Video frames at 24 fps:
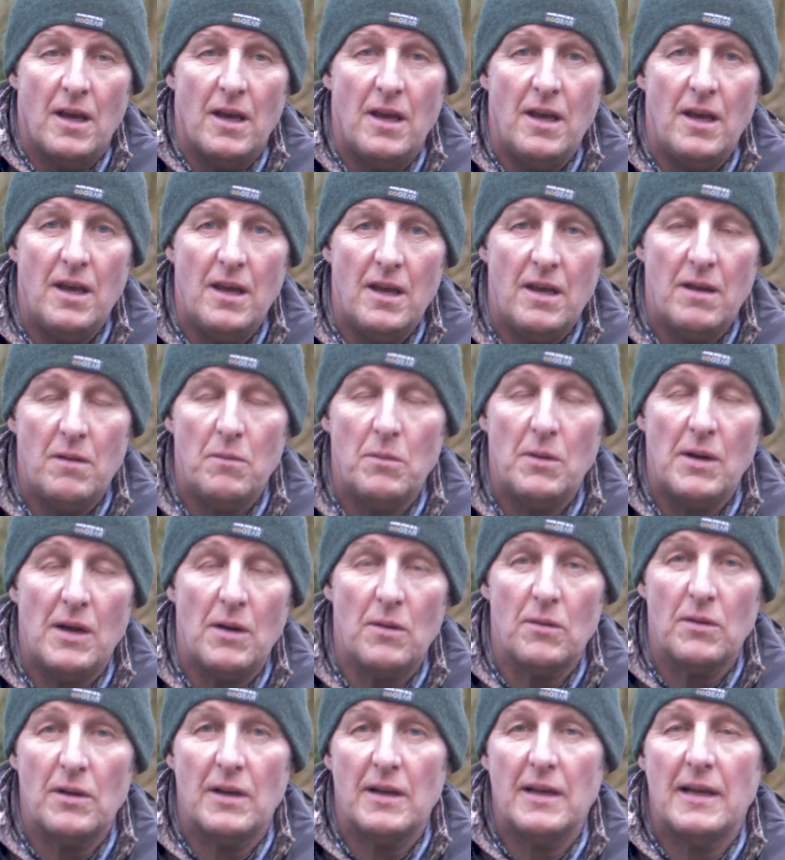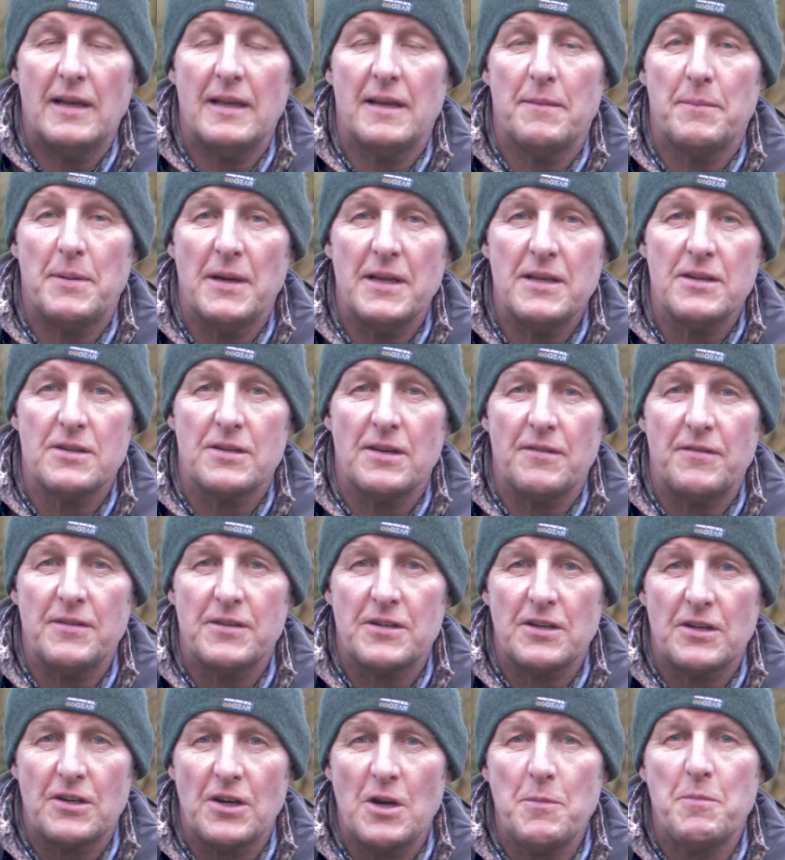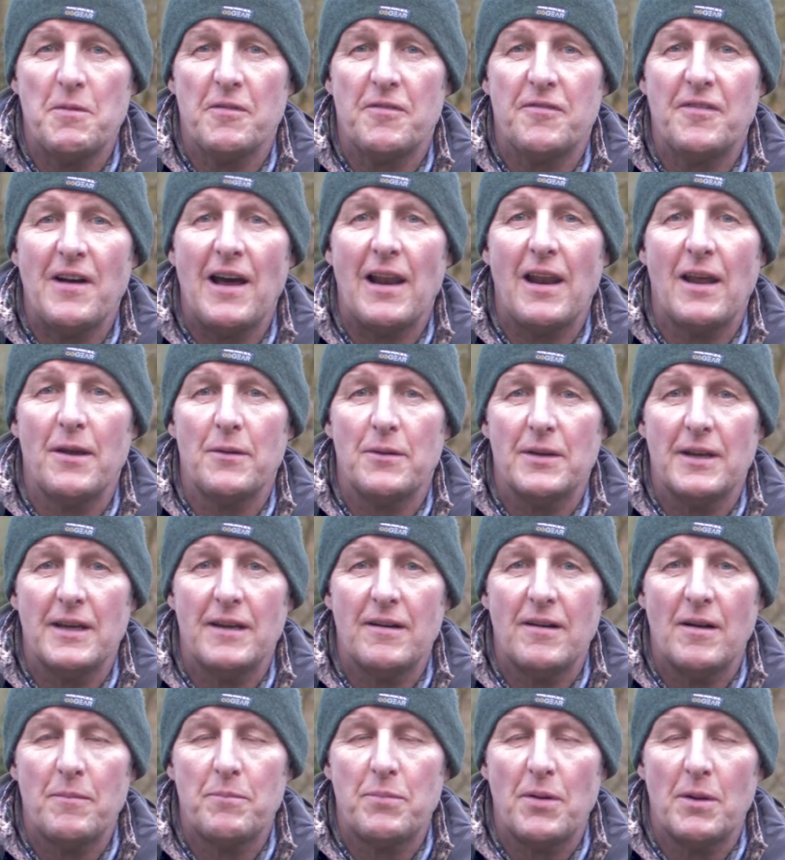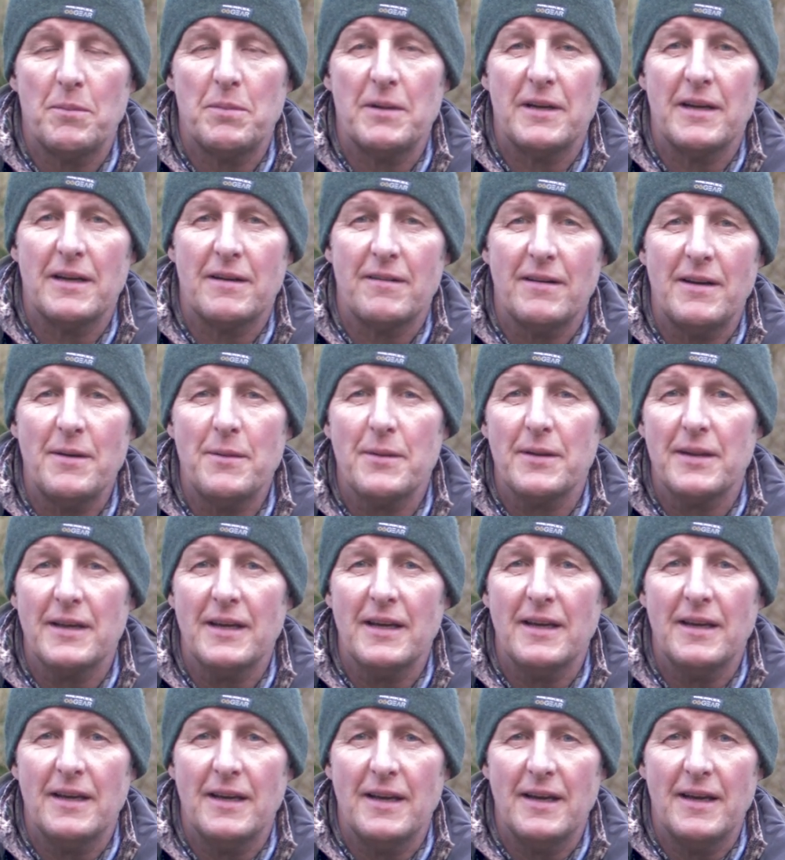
Well, it depends. If it's a group of fallow deer, I'd probably agree with it.